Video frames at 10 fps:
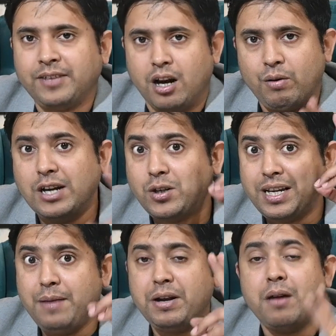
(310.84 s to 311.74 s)
Alright, so
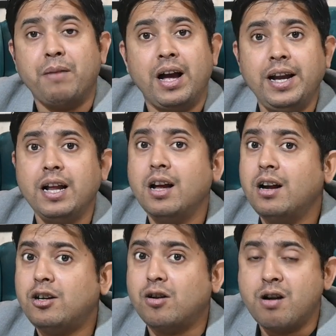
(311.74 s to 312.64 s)
keep it in mind,
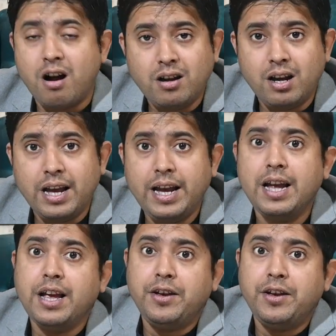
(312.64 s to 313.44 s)
do not delay.